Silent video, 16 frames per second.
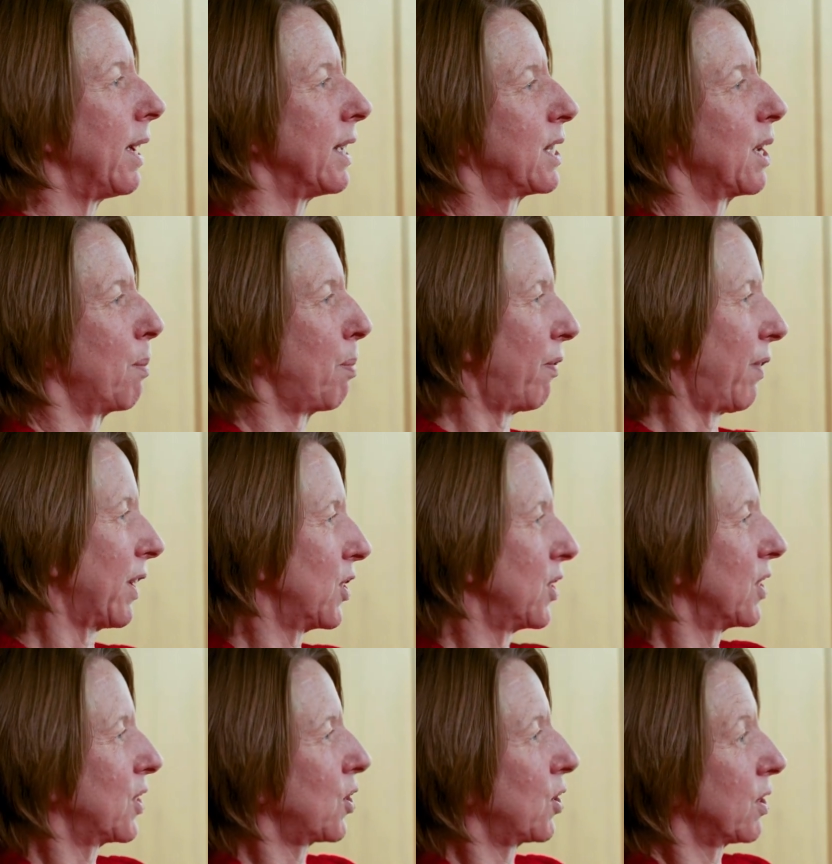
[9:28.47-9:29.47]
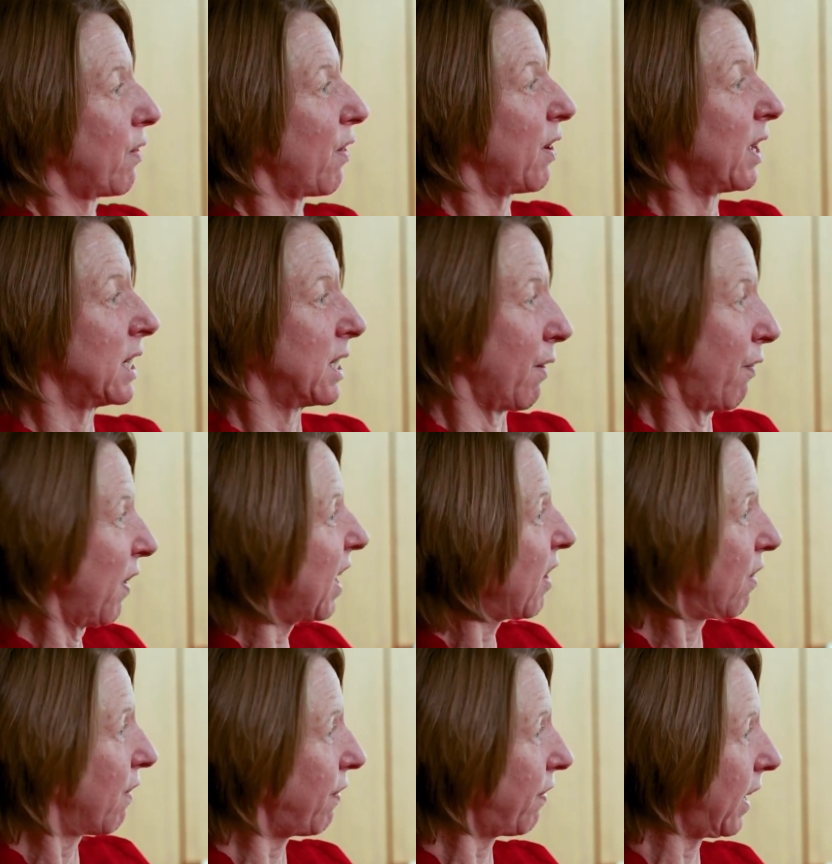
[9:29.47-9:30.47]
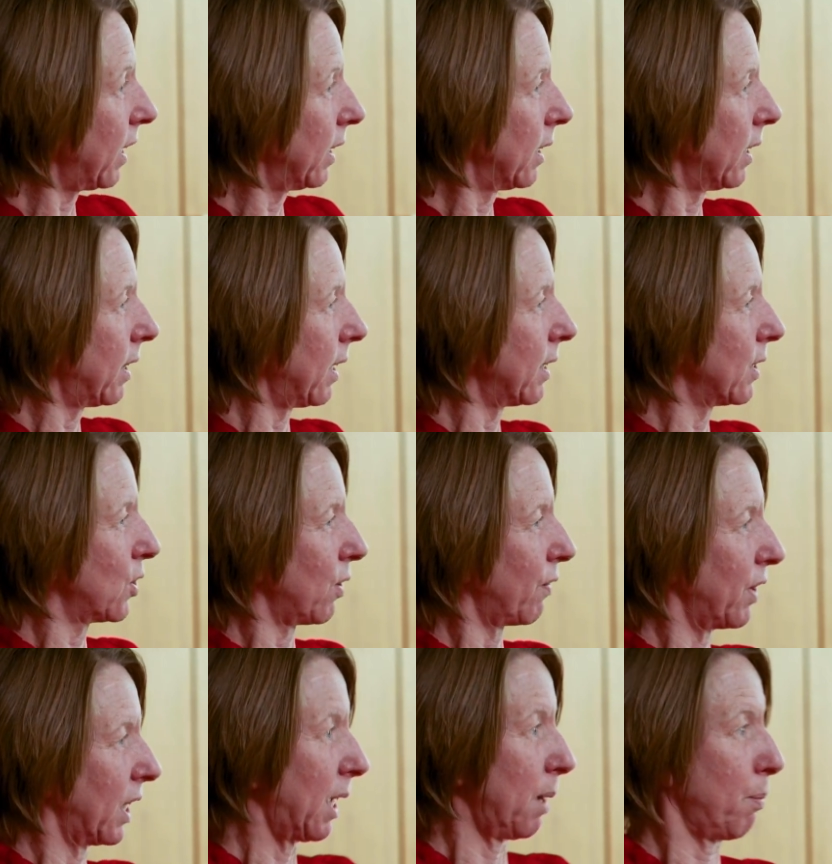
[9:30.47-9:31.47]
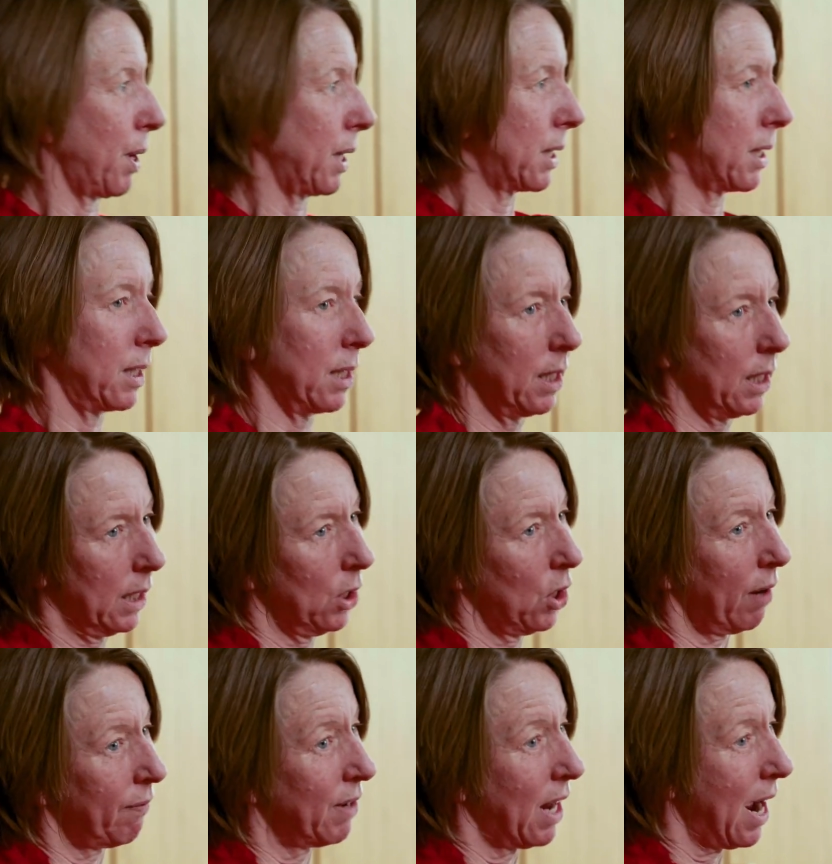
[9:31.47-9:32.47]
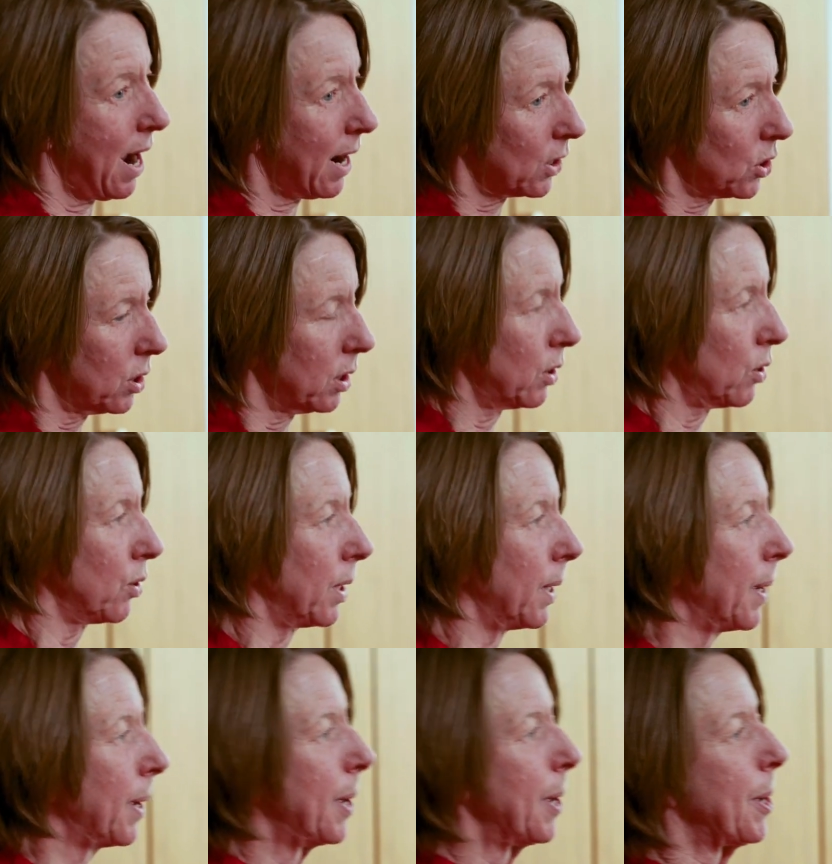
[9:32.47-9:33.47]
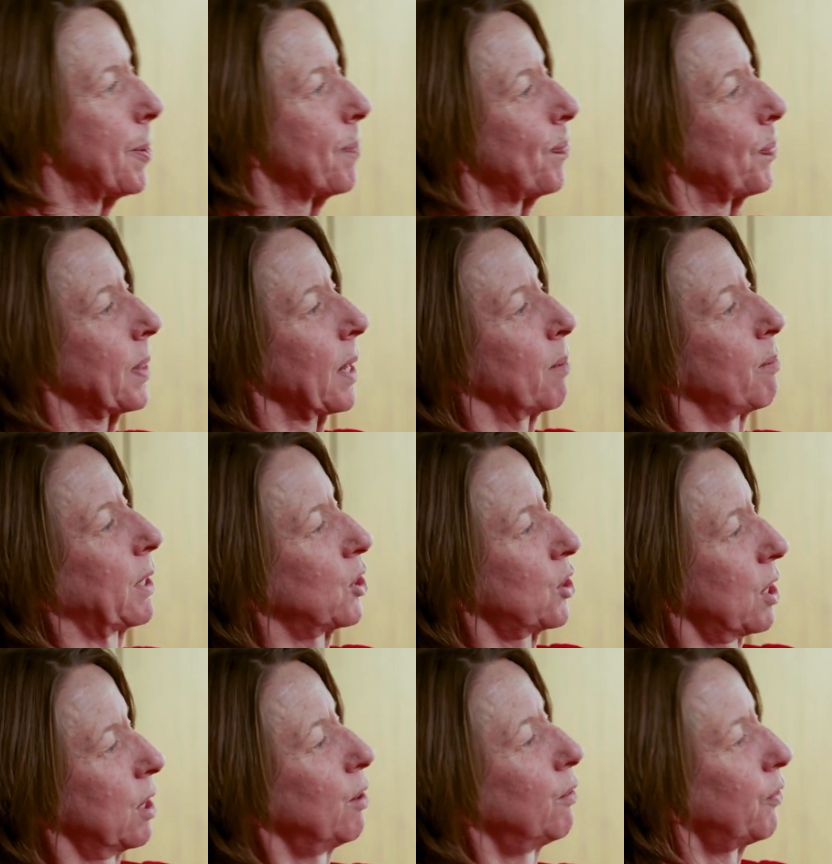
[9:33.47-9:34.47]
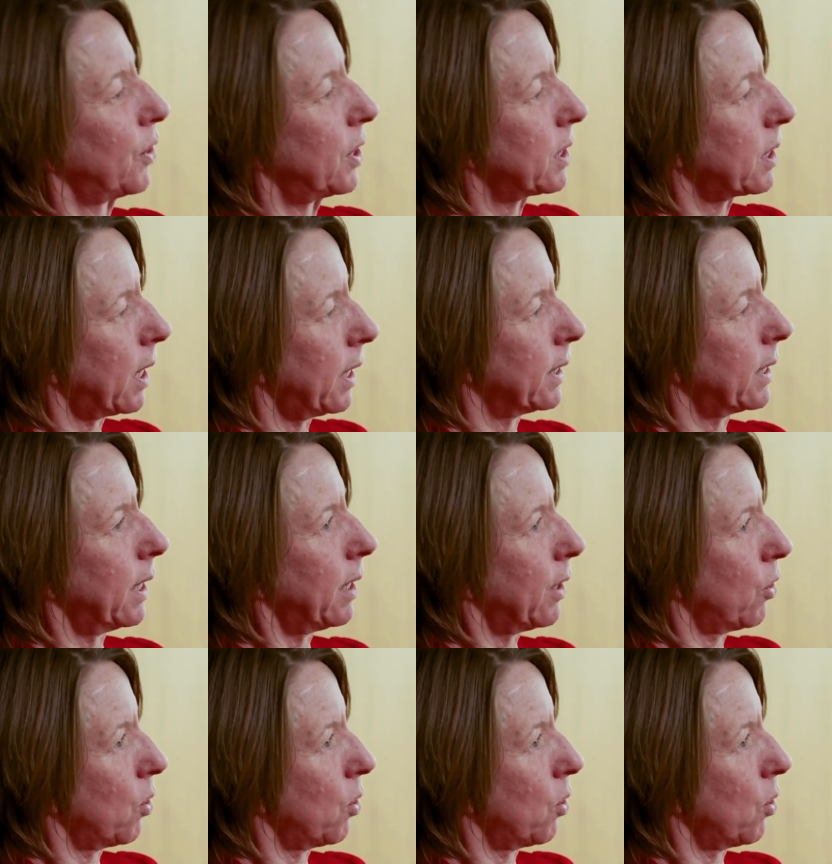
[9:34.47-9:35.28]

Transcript: is it a perfectionist because it's a fear of failure thing, so if you keep practicing it you haven't actually done it. But I just loved this idea.